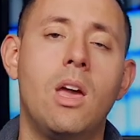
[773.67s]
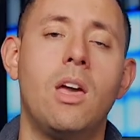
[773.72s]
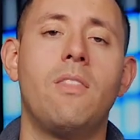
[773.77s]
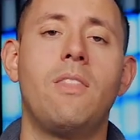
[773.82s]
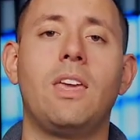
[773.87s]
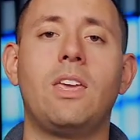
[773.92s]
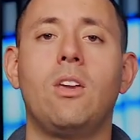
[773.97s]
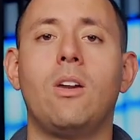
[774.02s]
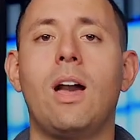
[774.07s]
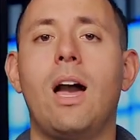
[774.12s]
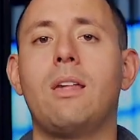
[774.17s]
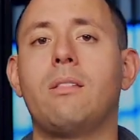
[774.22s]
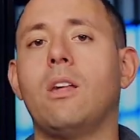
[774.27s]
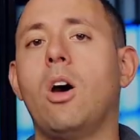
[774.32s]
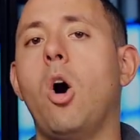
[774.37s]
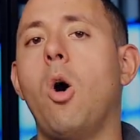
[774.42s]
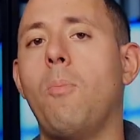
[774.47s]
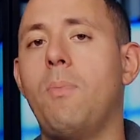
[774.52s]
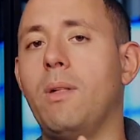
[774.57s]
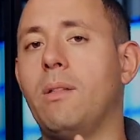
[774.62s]
Thank you, guys.
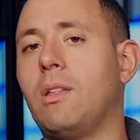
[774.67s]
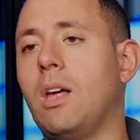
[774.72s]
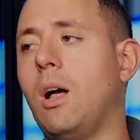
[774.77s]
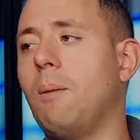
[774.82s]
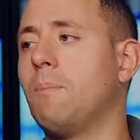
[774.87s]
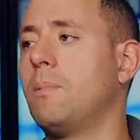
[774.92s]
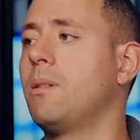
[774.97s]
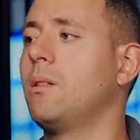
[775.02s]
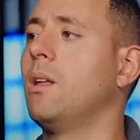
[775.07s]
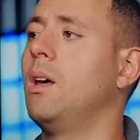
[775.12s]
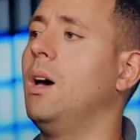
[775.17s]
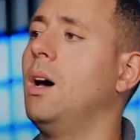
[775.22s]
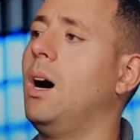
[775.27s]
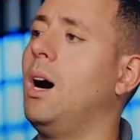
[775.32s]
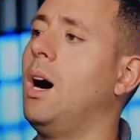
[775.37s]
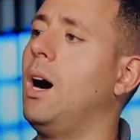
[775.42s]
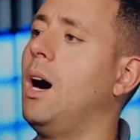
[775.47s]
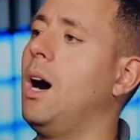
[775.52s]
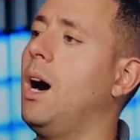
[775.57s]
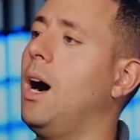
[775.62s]
Hope this helps.
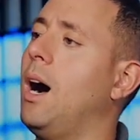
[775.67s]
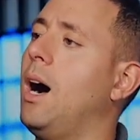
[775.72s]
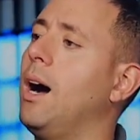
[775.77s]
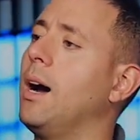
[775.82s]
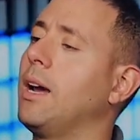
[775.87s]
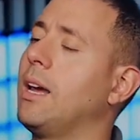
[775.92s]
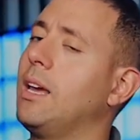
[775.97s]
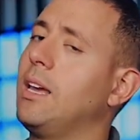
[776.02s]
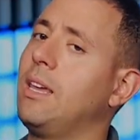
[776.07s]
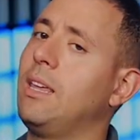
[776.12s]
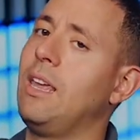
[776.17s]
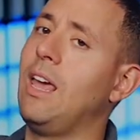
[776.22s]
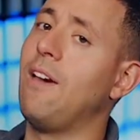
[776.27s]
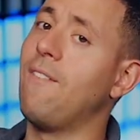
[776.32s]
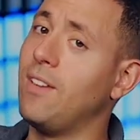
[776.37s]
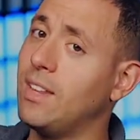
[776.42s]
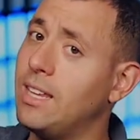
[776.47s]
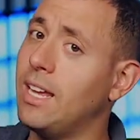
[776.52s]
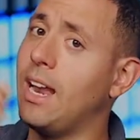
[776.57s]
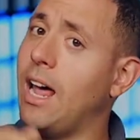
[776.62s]
If
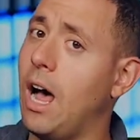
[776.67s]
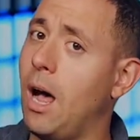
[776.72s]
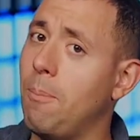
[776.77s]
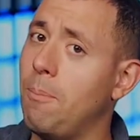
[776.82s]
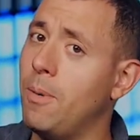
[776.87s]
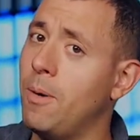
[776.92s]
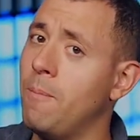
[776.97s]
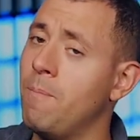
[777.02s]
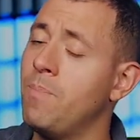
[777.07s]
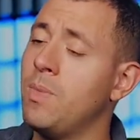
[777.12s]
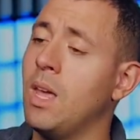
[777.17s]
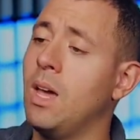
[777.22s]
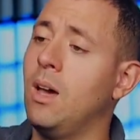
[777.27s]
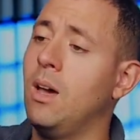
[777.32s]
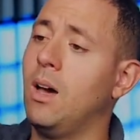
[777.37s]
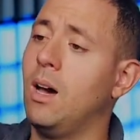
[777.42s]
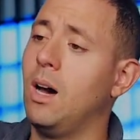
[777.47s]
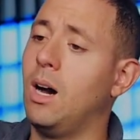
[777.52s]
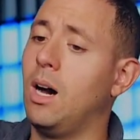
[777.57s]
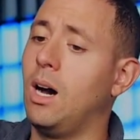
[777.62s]
it did help,
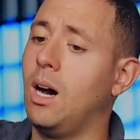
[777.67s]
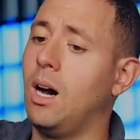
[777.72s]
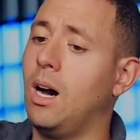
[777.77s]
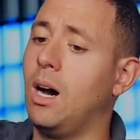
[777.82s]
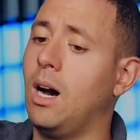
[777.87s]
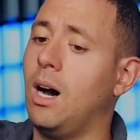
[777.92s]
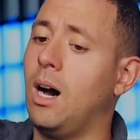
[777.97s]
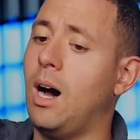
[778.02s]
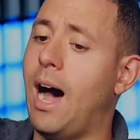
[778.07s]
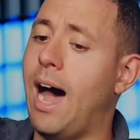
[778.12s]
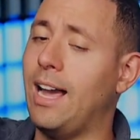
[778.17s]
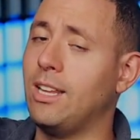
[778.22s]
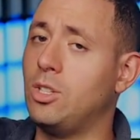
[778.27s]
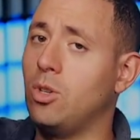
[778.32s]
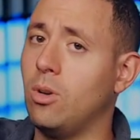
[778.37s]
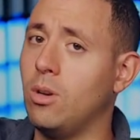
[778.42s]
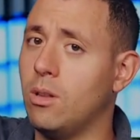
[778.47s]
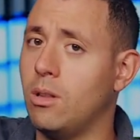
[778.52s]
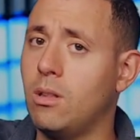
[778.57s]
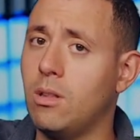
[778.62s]

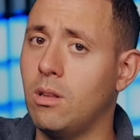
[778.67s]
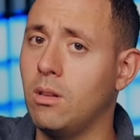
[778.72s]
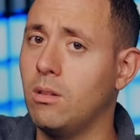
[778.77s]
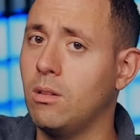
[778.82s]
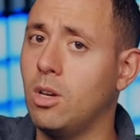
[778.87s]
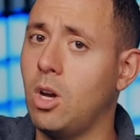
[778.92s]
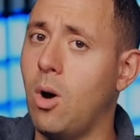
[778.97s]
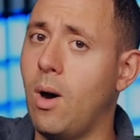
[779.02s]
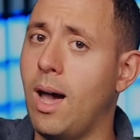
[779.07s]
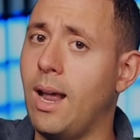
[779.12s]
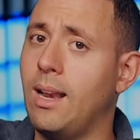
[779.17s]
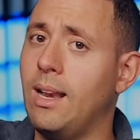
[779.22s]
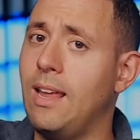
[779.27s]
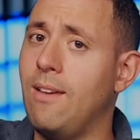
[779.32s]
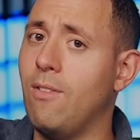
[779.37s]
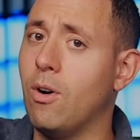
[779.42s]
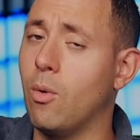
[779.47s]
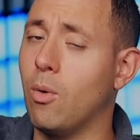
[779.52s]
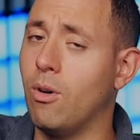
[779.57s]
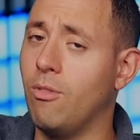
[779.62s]
iTunes, go ahead,
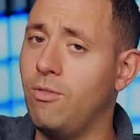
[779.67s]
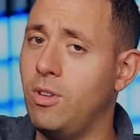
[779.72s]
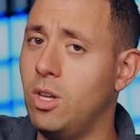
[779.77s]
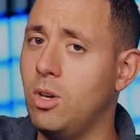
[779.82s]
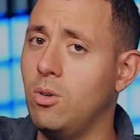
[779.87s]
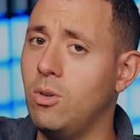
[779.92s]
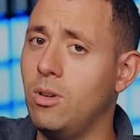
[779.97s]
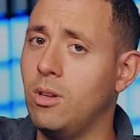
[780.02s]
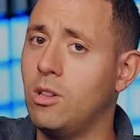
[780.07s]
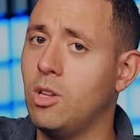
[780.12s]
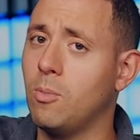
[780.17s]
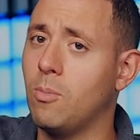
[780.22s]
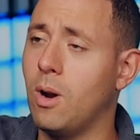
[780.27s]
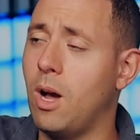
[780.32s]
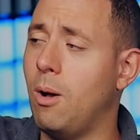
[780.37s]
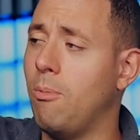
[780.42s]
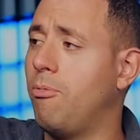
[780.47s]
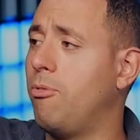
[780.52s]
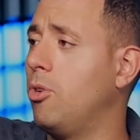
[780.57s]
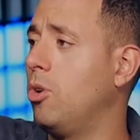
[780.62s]
leave a review. Super
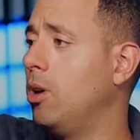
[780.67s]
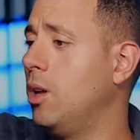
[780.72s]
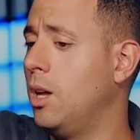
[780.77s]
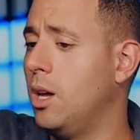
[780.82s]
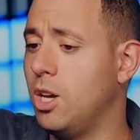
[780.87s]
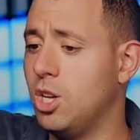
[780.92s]
helpful.